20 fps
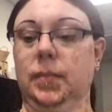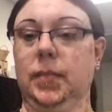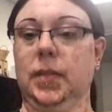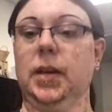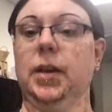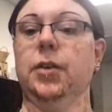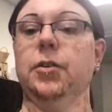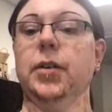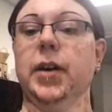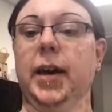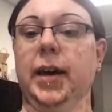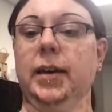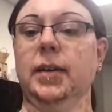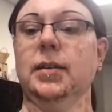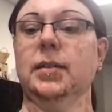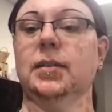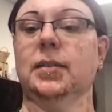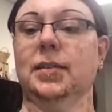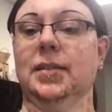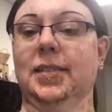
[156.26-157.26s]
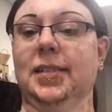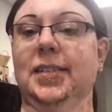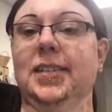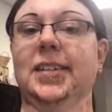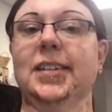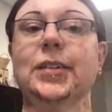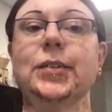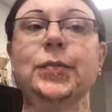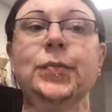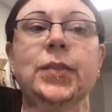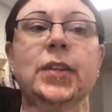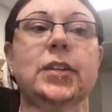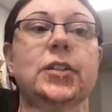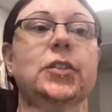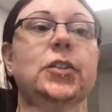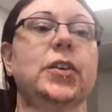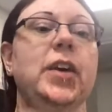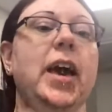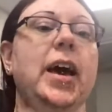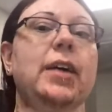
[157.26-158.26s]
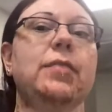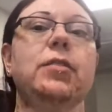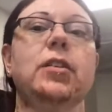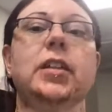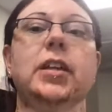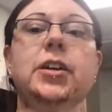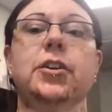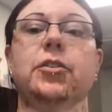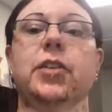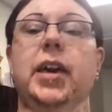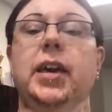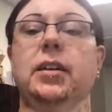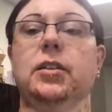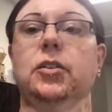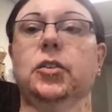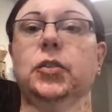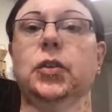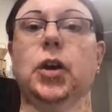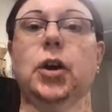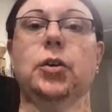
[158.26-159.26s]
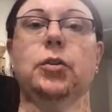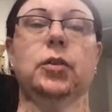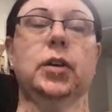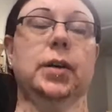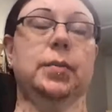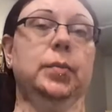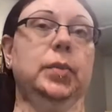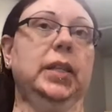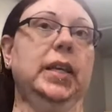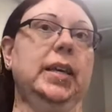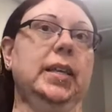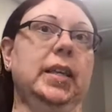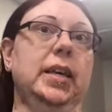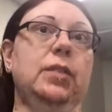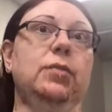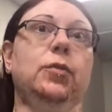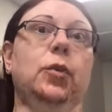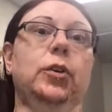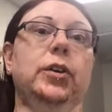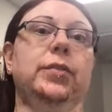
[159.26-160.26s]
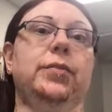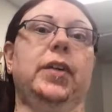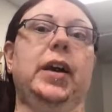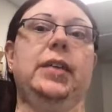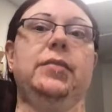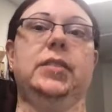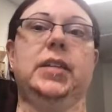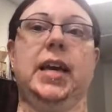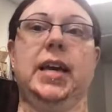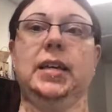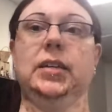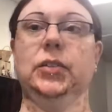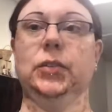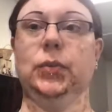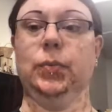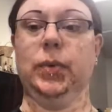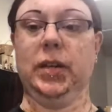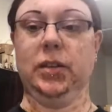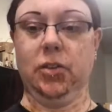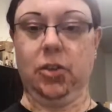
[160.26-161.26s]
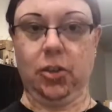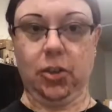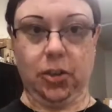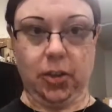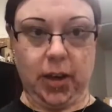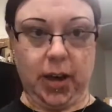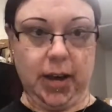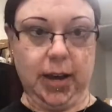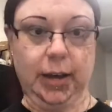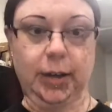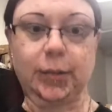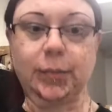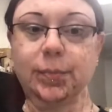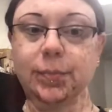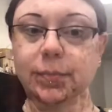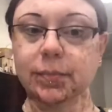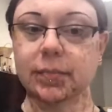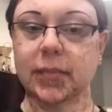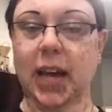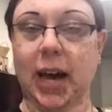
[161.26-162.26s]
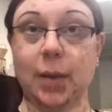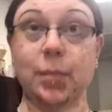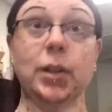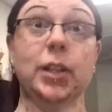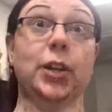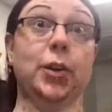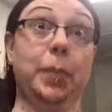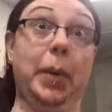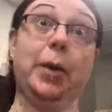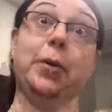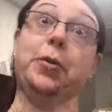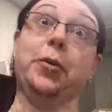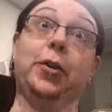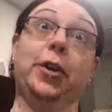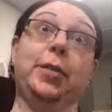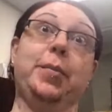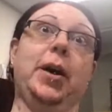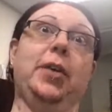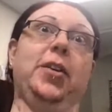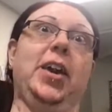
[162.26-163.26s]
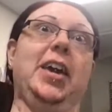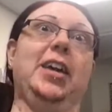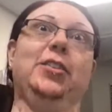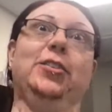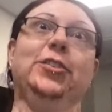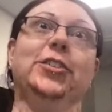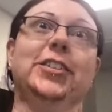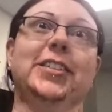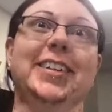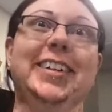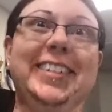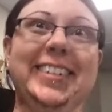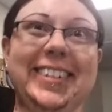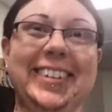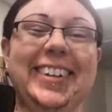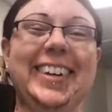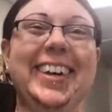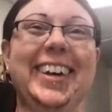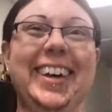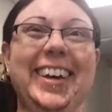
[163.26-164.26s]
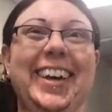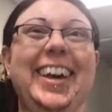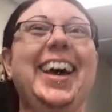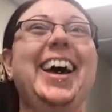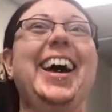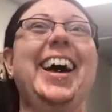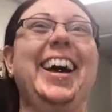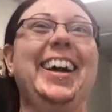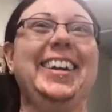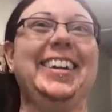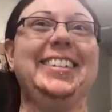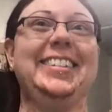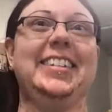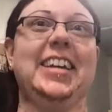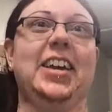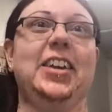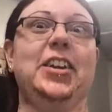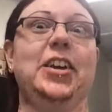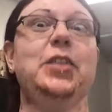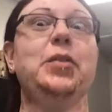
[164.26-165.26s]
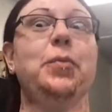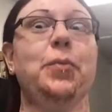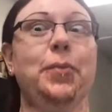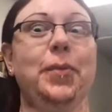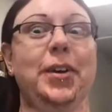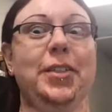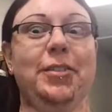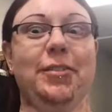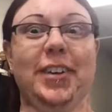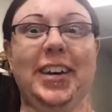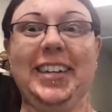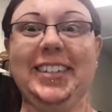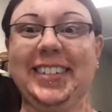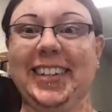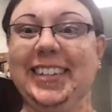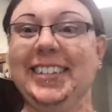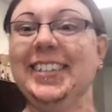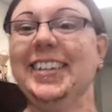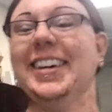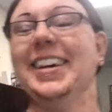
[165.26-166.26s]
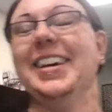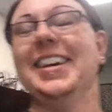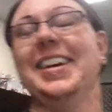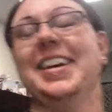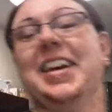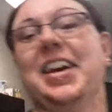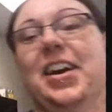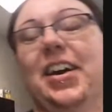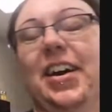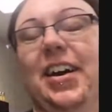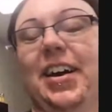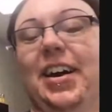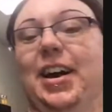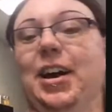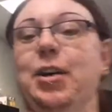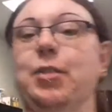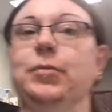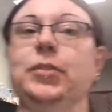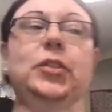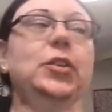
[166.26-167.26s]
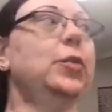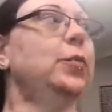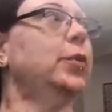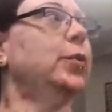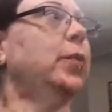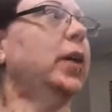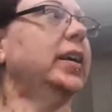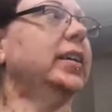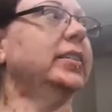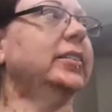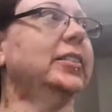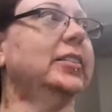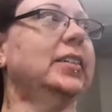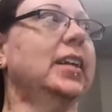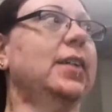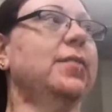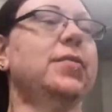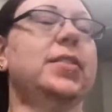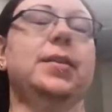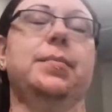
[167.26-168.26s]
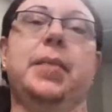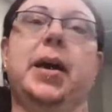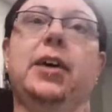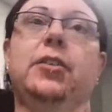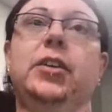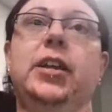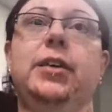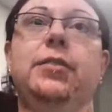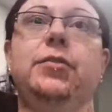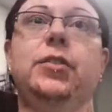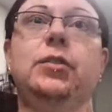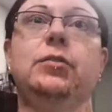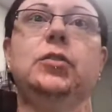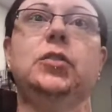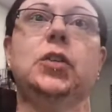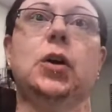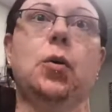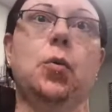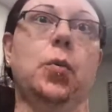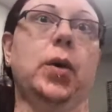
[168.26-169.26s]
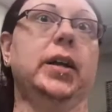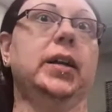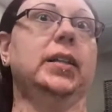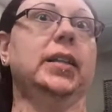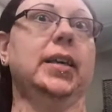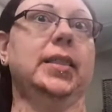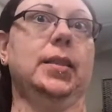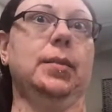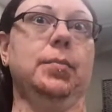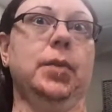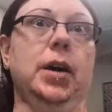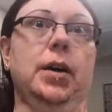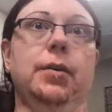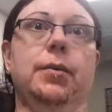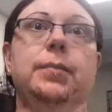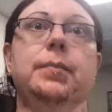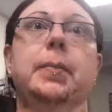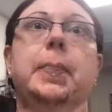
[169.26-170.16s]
Okay. So yeah, if you let your candles go completely, 4 to 5 days, which I'm a little paranoid about candles, unintended, with reason. So you would want to snuff them out if you don't want to let them go.